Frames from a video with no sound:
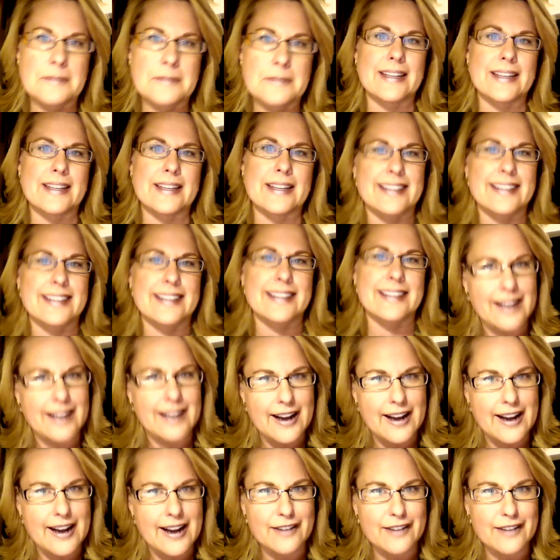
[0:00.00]
And they
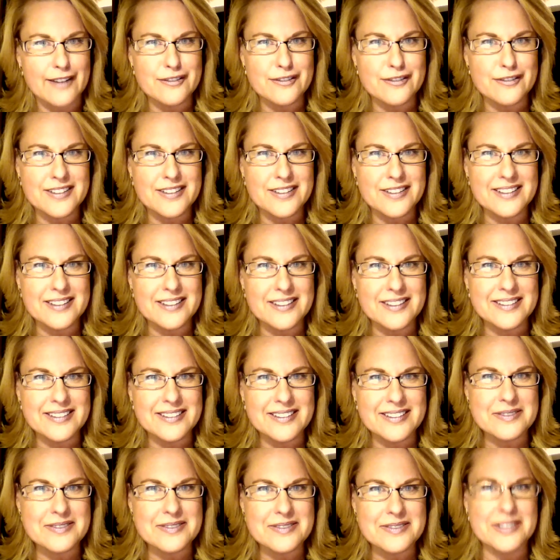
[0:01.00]
laugh
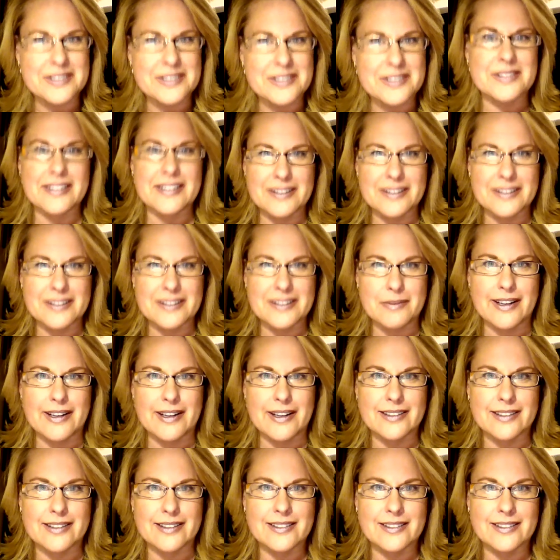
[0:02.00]
when you tell them that.